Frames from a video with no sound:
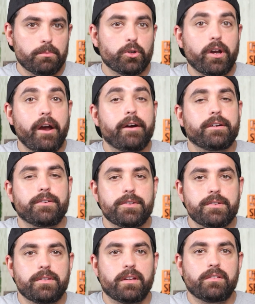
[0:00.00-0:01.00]
similar
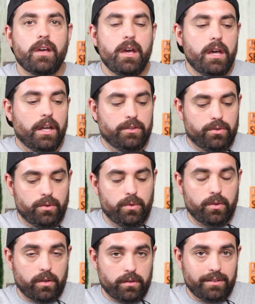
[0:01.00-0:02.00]
characteristics
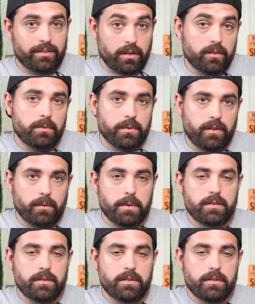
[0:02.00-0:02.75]
into these customer